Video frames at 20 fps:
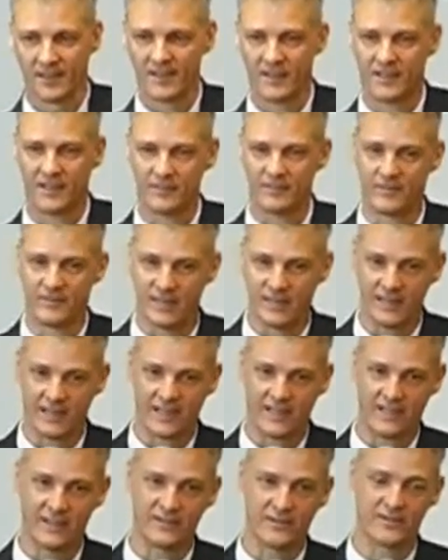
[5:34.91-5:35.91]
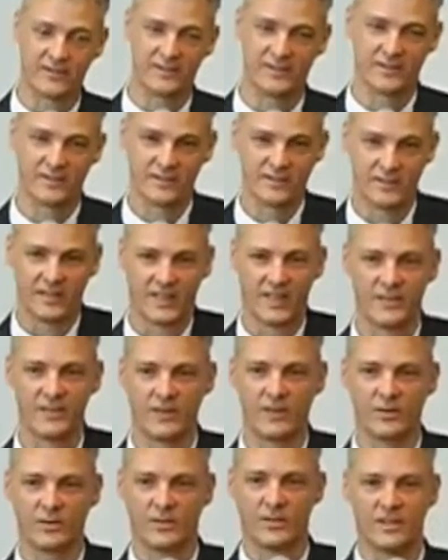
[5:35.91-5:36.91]
And I
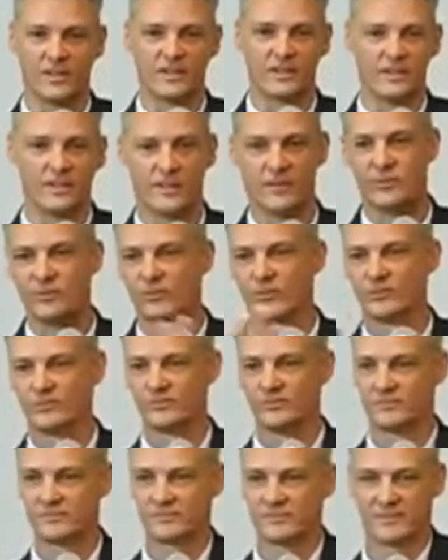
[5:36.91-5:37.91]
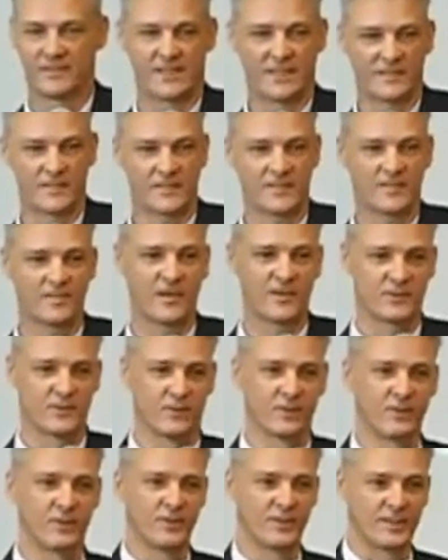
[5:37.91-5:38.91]
know, I suspect
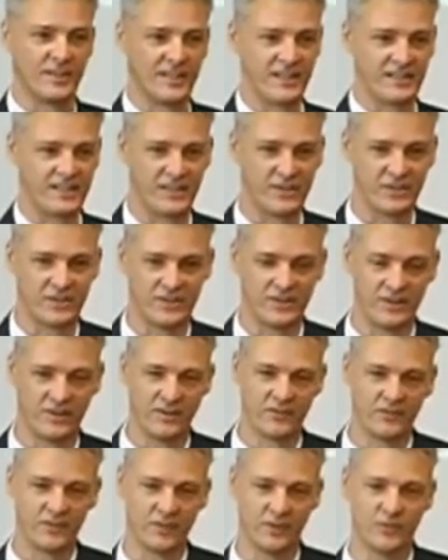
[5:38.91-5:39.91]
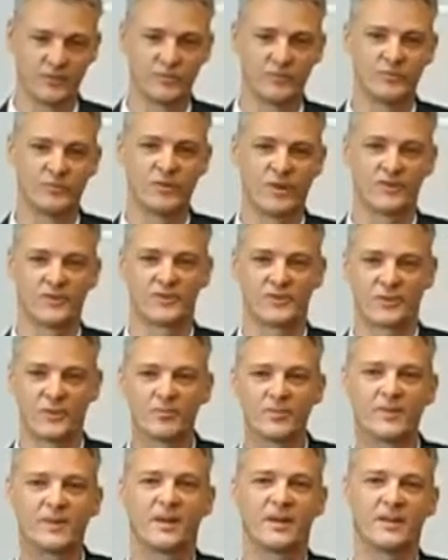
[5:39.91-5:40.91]
all organisations in the room run
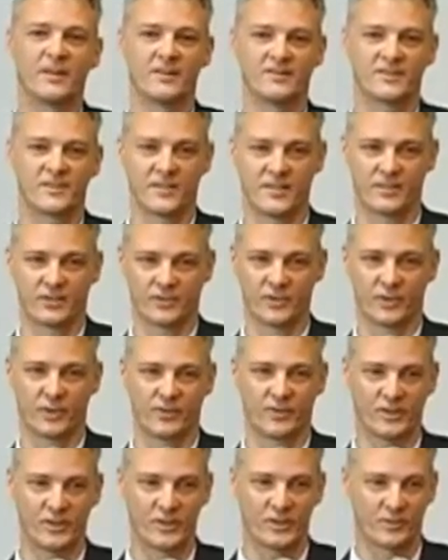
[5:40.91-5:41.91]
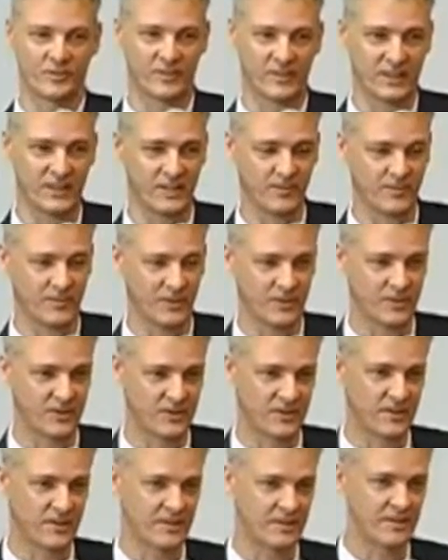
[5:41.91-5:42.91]
some kind of sales and operation planning
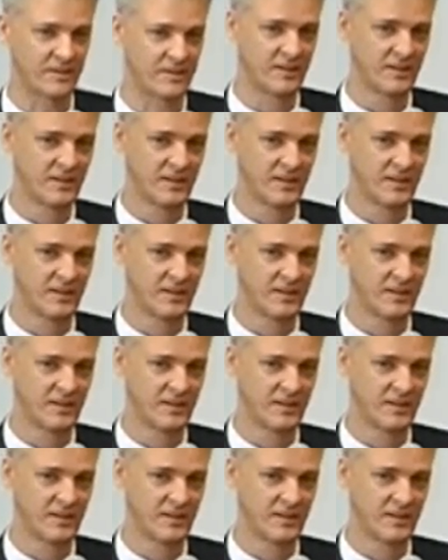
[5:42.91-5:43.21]
process.